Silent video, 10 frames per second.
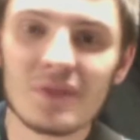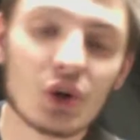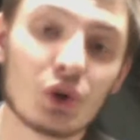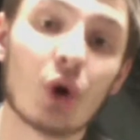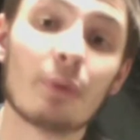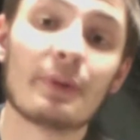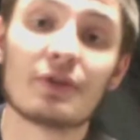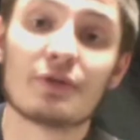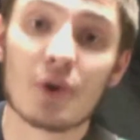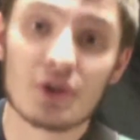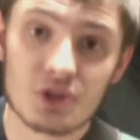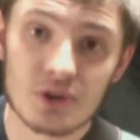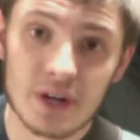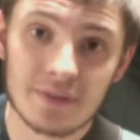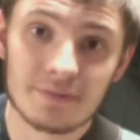Your open fourth
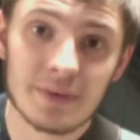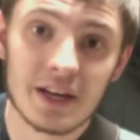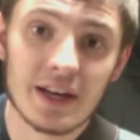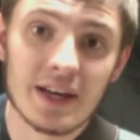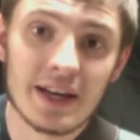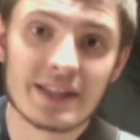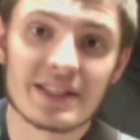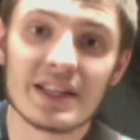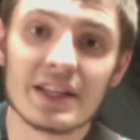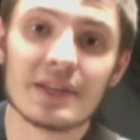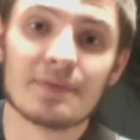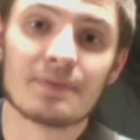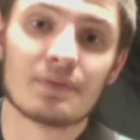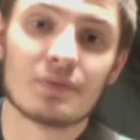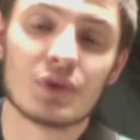string is D.
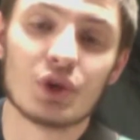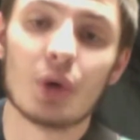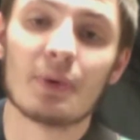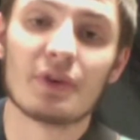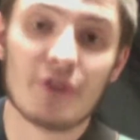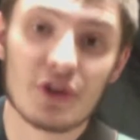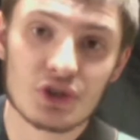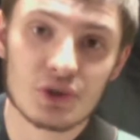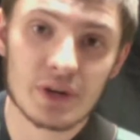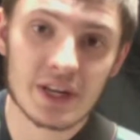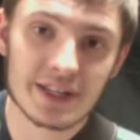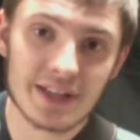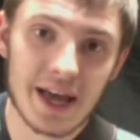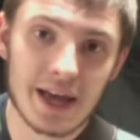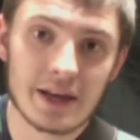Your open fifth string is
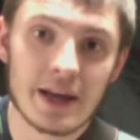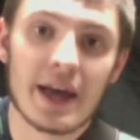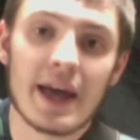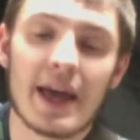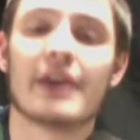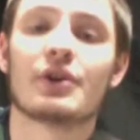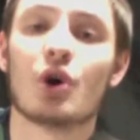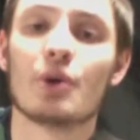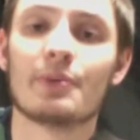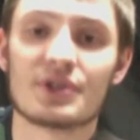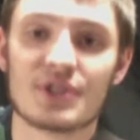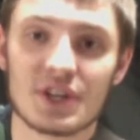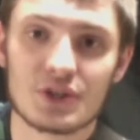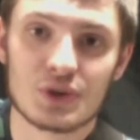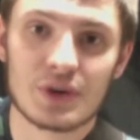A. And your open
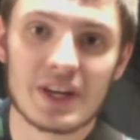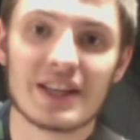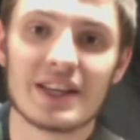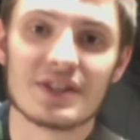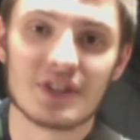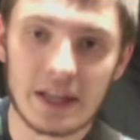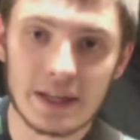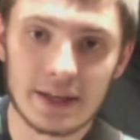sixth string is an E